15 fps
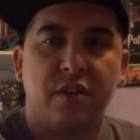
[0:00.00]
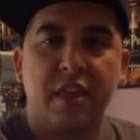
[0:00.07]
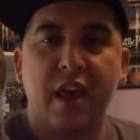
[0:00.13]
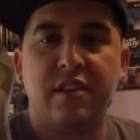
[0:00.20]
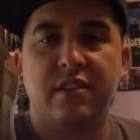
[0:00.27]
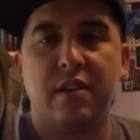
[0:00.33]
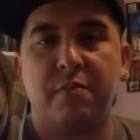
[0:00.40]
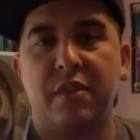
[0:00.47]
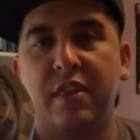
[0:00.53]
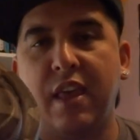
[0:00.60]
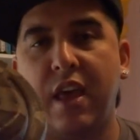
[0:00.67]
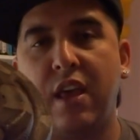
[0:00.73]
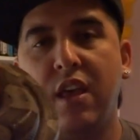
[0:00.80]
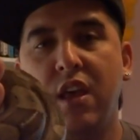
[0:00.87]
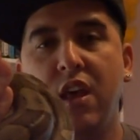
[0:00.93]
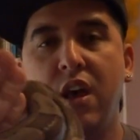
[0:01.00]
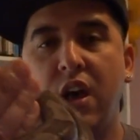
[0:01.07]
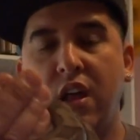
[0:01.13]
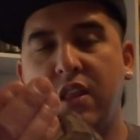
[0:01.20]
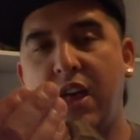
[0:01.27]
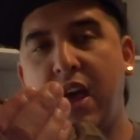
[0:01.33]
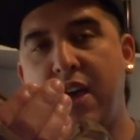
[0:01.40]
And that's something that
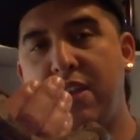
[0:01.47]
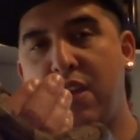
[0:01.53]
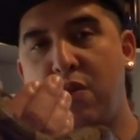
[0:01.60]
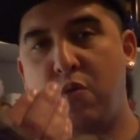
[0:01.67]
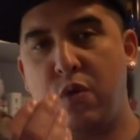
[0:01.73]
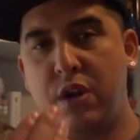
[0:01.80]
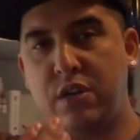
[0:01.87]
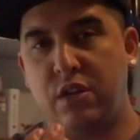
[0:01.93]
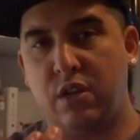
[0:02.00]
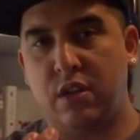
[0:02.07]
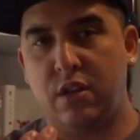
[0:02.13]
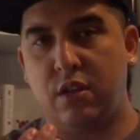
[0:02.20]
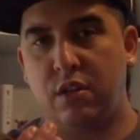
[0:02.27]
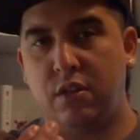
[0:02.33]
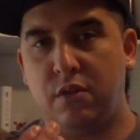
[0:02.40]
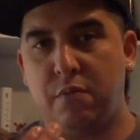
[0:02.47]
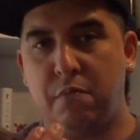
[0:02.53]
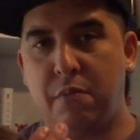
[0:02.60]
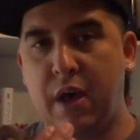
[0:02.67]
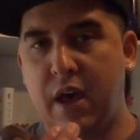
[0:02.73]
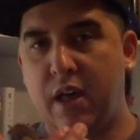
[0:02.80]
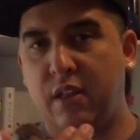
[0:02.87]
a lot of the original
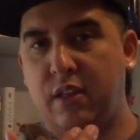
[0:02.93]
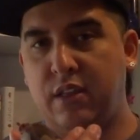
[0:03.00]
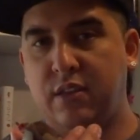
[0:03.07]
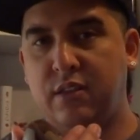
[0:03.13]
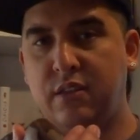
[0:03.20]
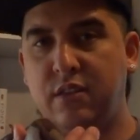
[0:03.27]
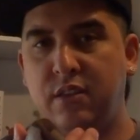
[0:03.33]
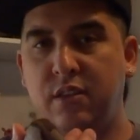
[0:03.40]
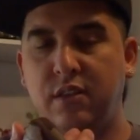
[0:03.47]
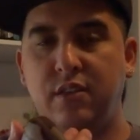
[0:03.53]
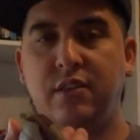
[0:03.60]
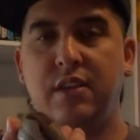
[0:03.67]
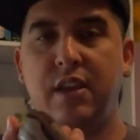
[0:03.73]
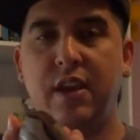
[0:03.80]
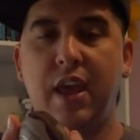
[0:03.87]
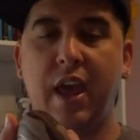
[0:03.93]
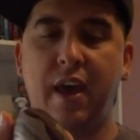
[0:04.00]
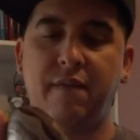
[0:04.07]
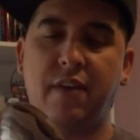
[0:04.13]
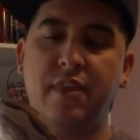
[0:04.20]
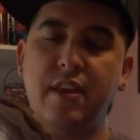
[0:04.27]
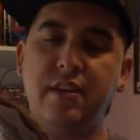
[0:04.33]
Motleys didn't
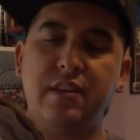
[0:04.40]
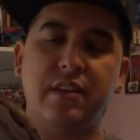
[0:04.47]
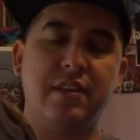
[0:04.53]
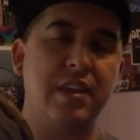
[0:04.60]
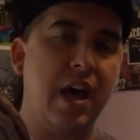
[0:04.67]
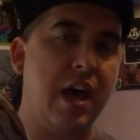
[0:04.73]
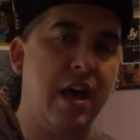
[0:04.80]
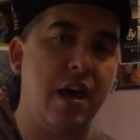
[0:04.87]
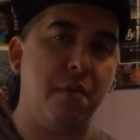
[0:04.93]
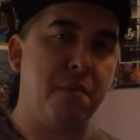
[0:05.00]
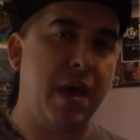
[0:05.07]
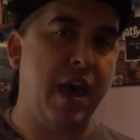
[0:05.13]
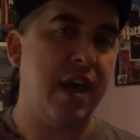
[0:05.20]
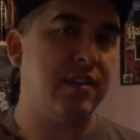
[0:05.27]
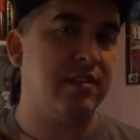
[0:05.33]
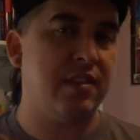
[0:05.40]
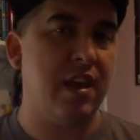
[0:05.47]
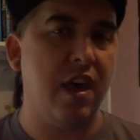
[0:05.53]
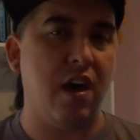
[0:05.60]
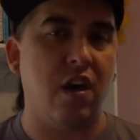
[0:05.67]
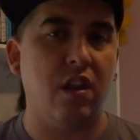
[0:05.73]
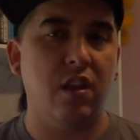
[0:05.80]
have. And this is not a
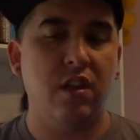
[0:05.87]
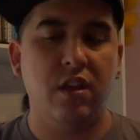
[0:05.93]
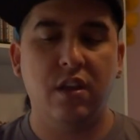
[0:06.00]
pastel.